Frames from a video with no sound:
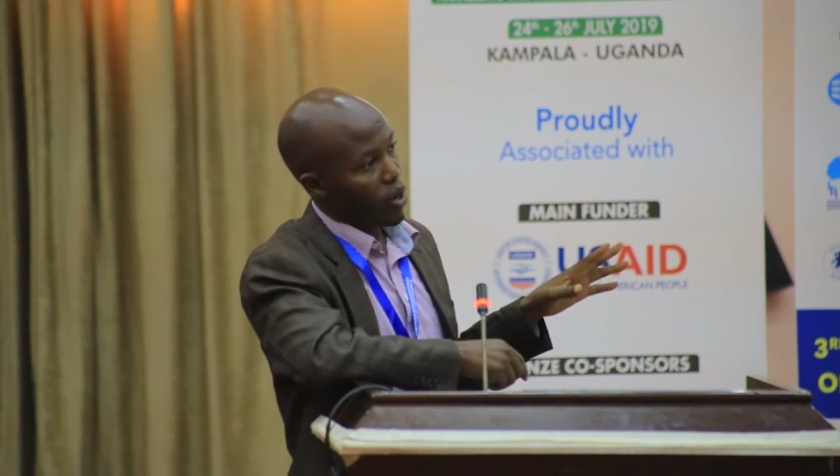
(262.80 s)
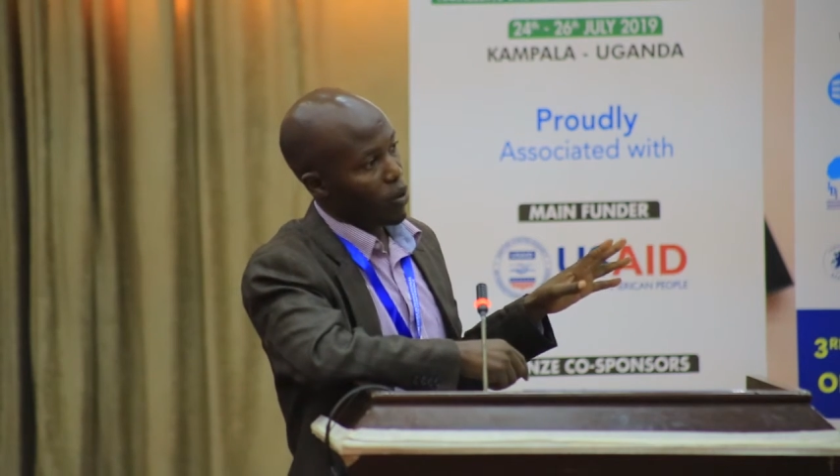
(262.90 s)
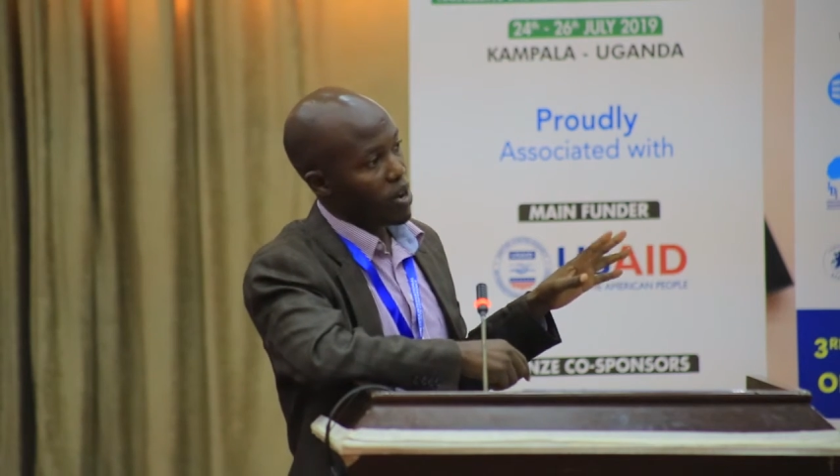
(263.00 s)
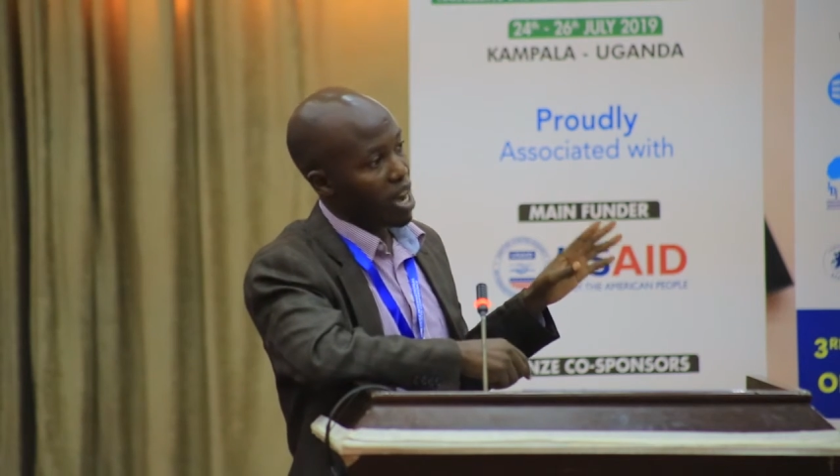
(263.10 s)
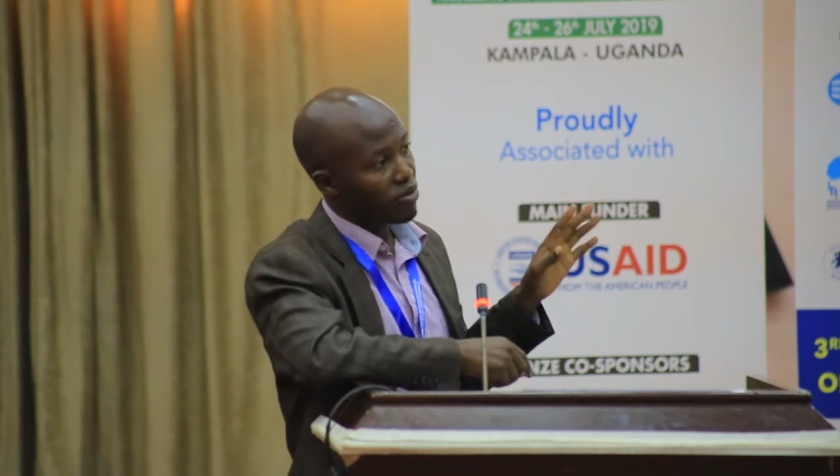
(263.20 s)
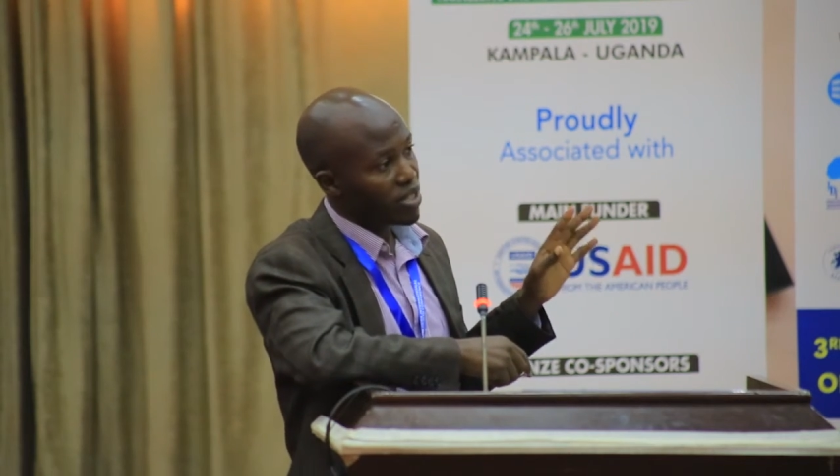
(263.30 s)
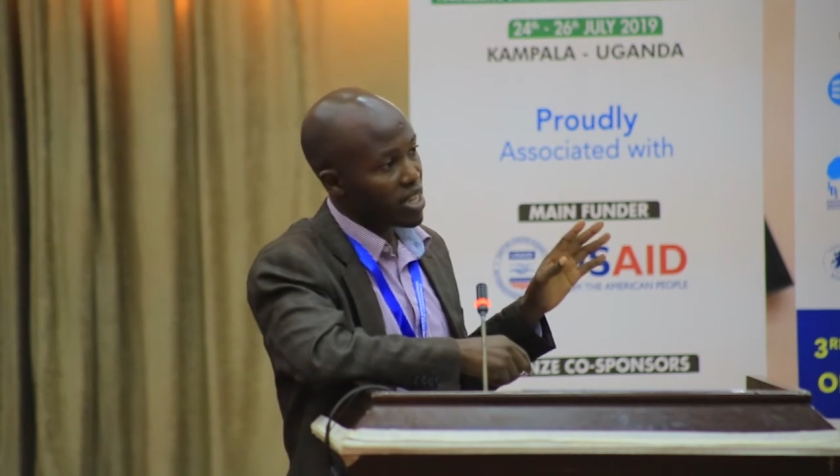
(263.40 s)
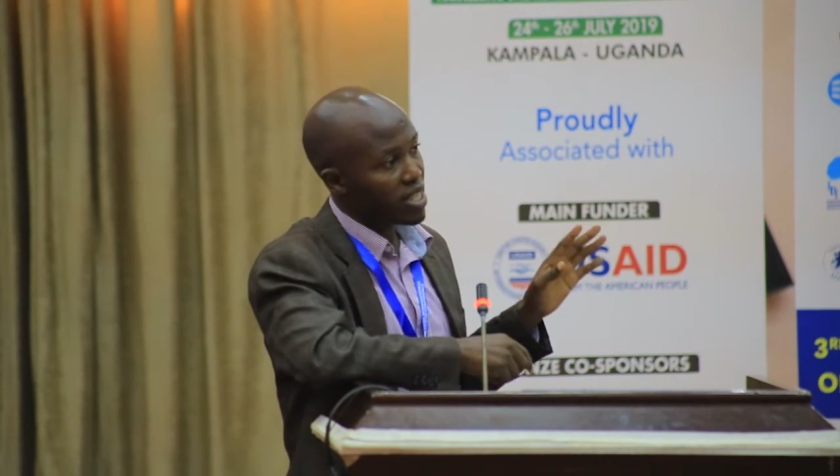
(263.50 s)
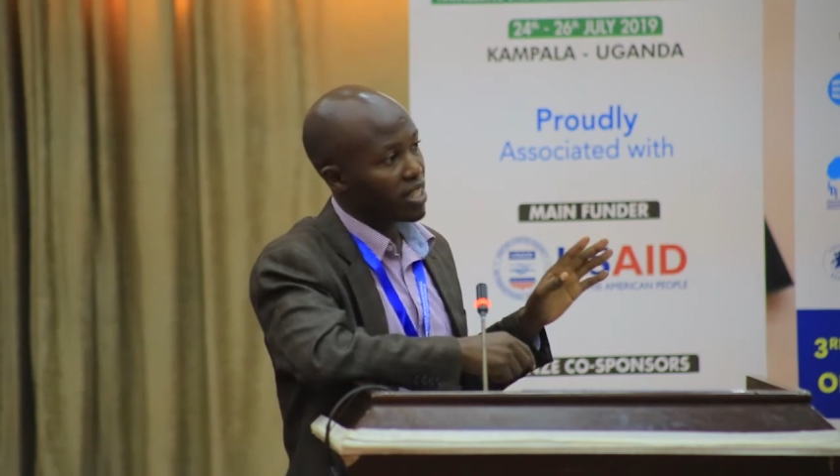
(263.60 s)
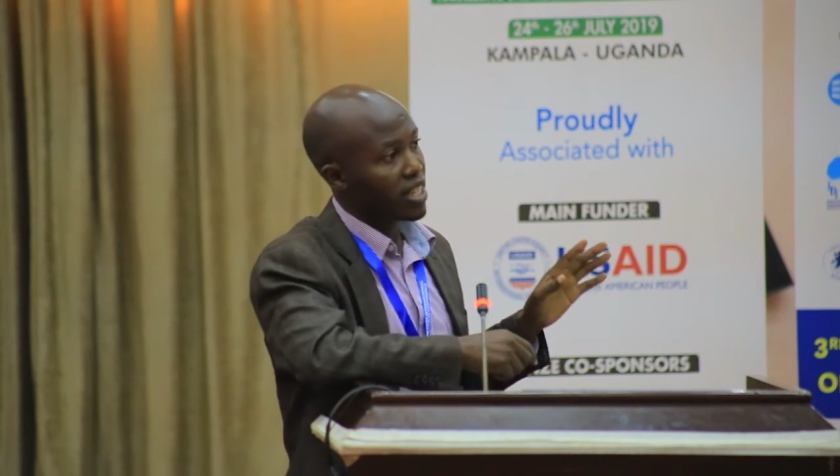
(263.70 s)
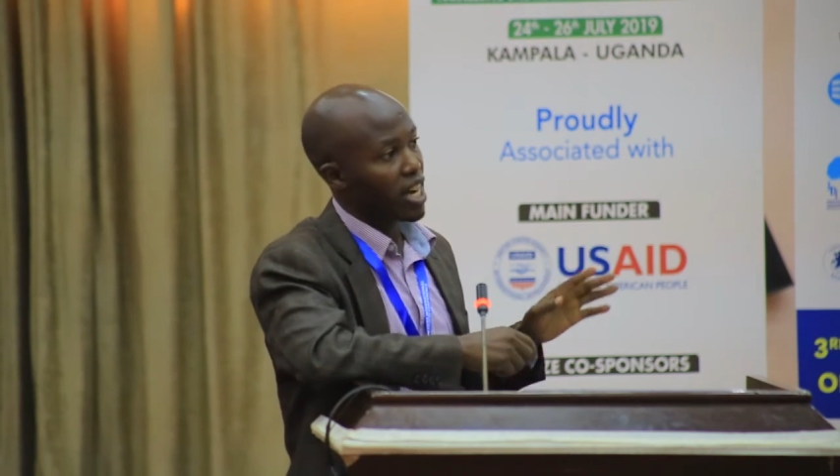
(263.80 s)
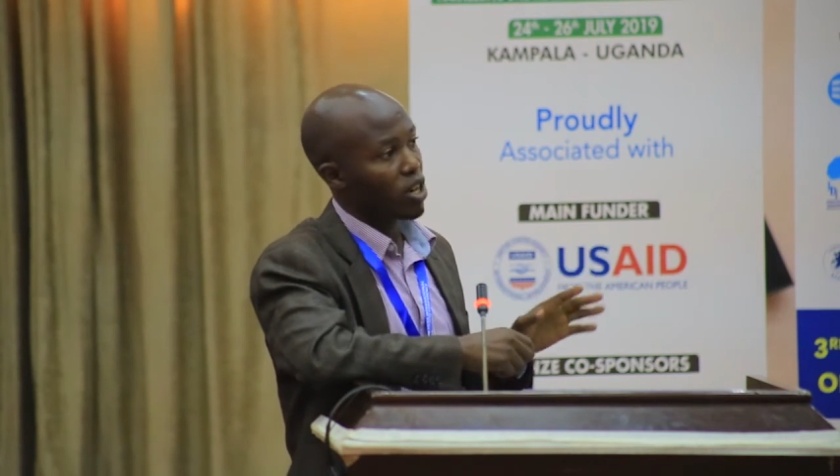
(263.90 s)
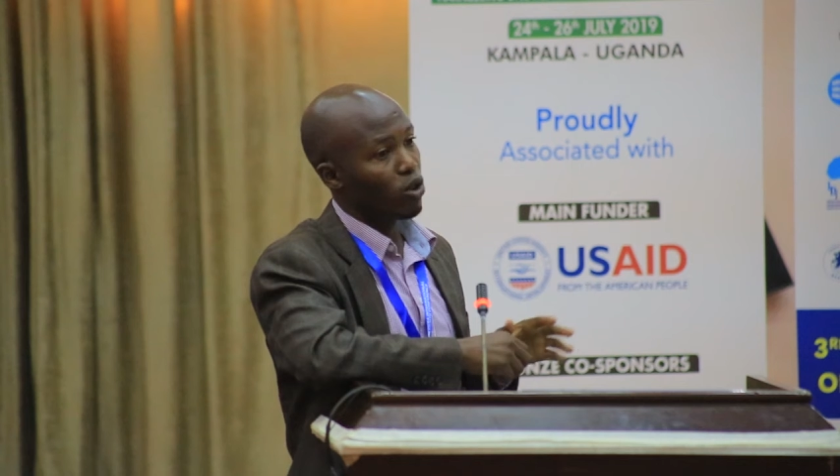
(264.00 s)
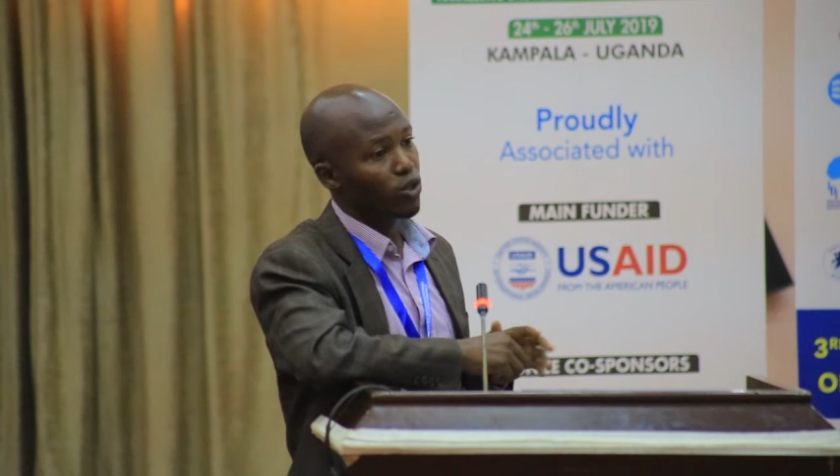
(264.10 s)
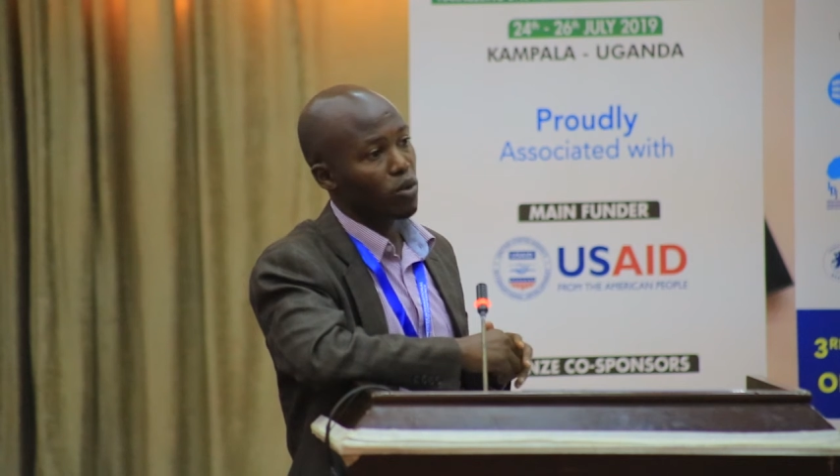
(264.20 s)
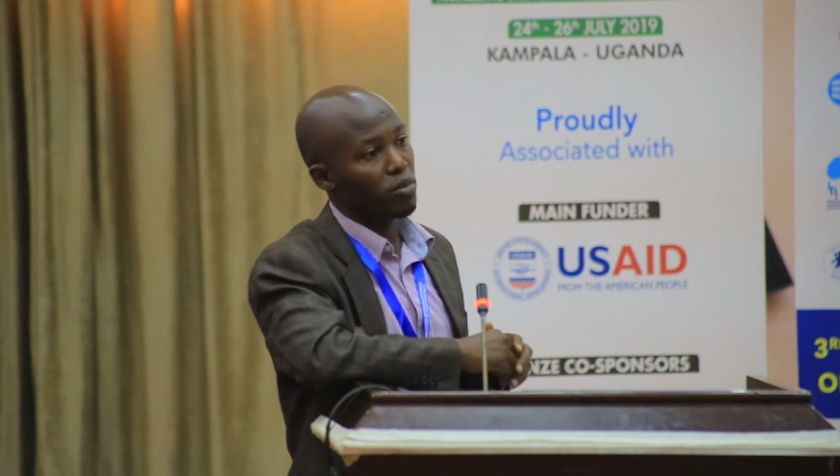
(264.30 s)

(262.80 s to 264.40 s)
we have seen that they can also